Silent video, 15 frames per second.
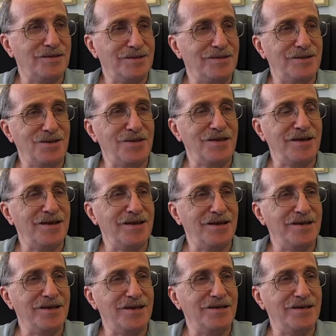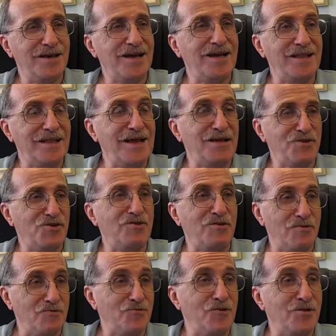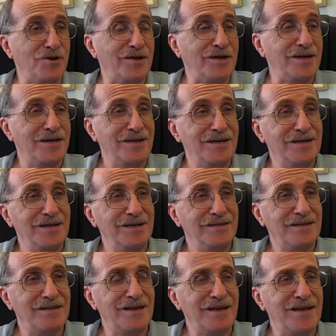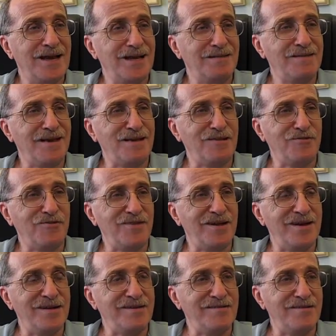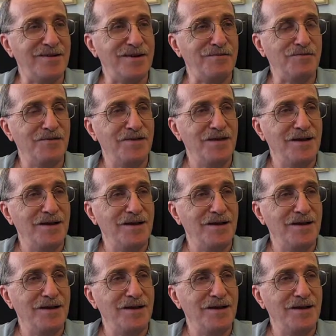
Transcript: the city and Nassau are wrong, that they can take the flash drive.